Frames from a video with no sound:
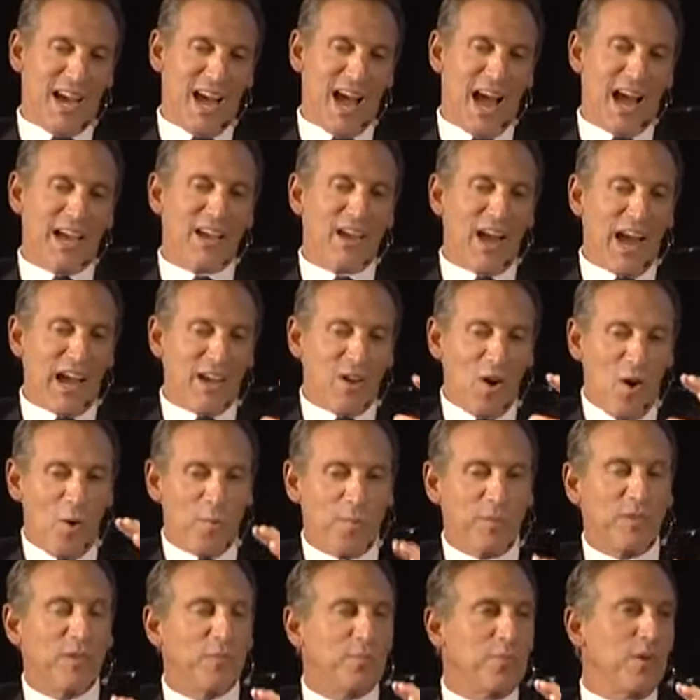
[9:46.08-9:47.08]
I
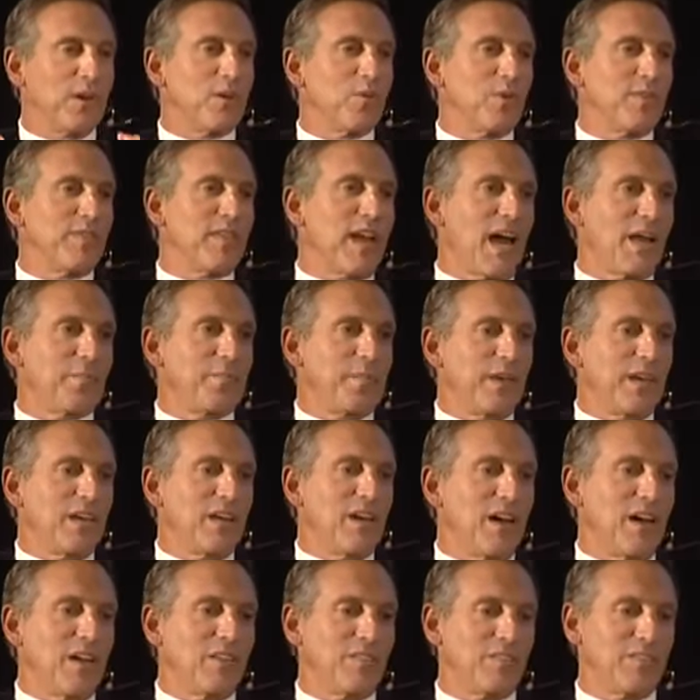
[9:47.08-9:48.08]
opened the book with that
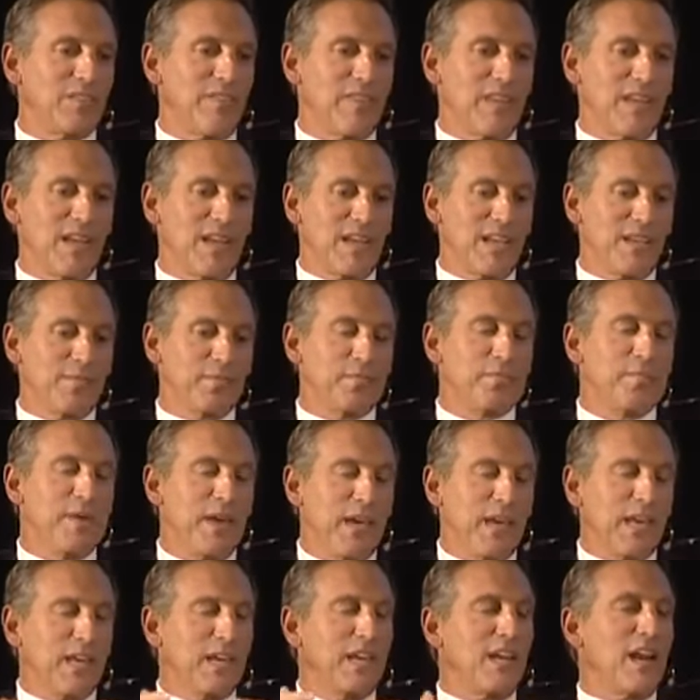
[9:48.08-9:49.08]
because
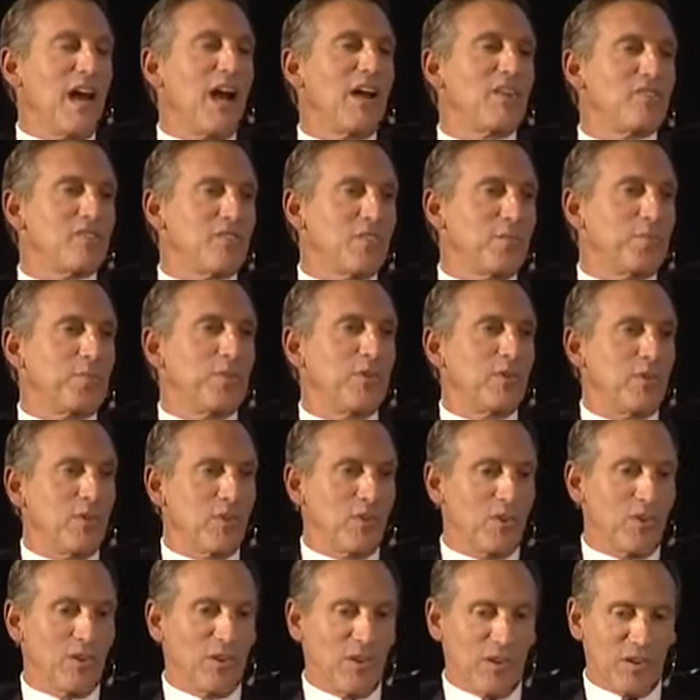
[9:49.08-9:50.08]
being an
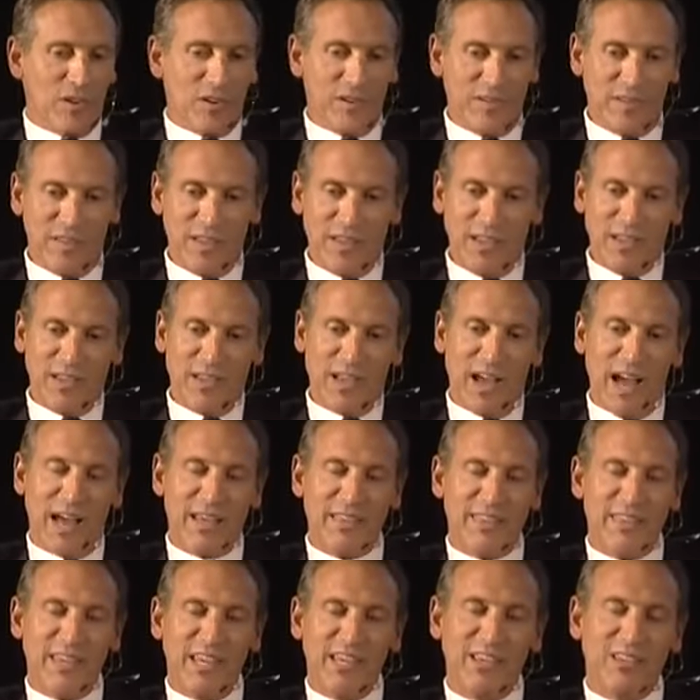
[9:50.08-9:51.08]
entrepreneur,
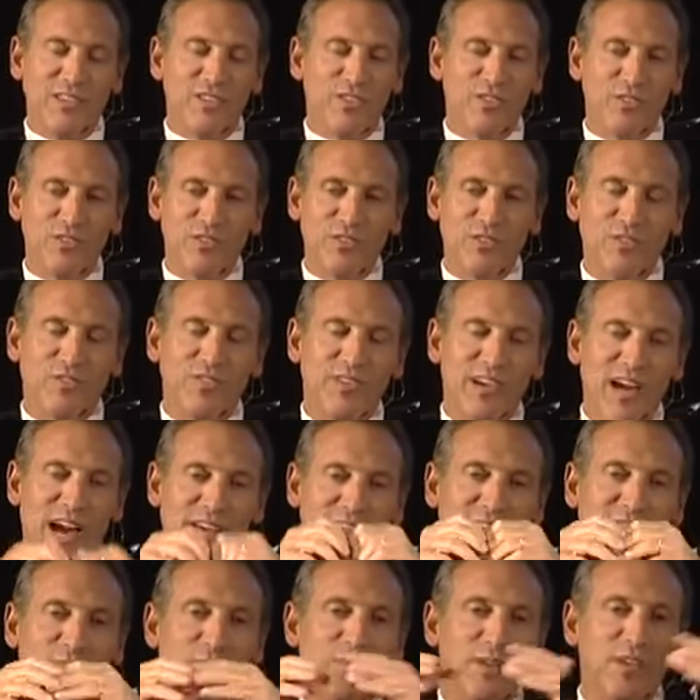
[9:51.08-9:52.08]
I think you've got to